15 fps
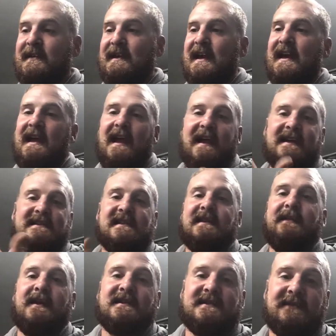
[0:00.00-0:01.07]
I guess it
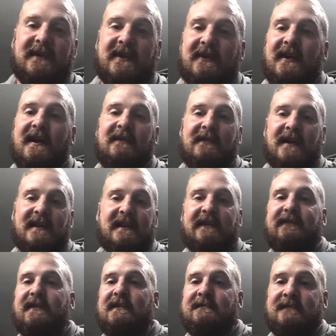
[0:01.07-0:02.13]
depends on where you're at, but I live
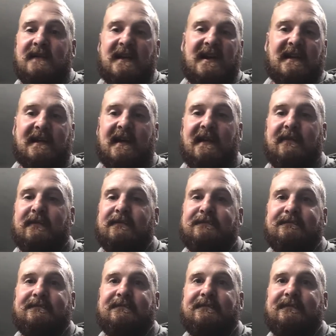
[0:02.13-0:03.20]
in a lot
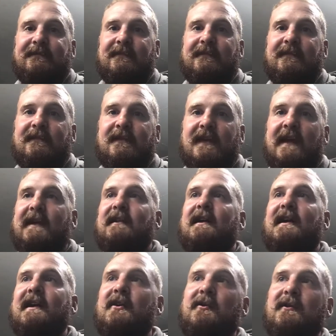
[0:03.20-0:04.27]

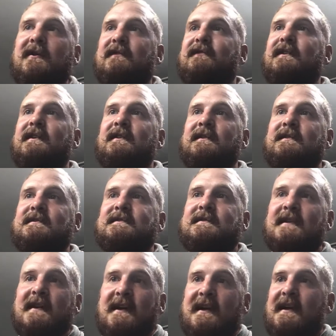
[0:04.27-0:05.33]
of cornfields
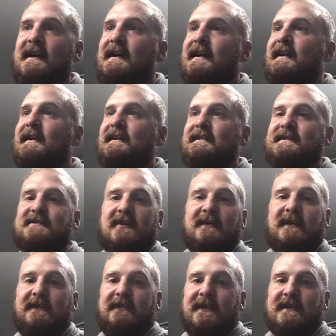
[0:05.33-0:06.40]
and
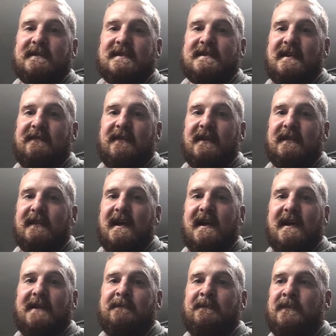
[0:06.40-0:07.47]
soybean fields, stuff like
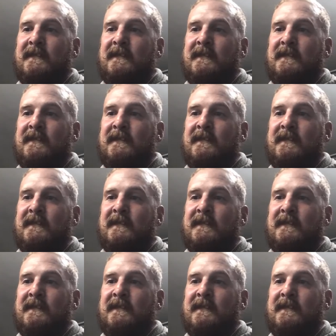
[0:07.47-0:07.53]
that.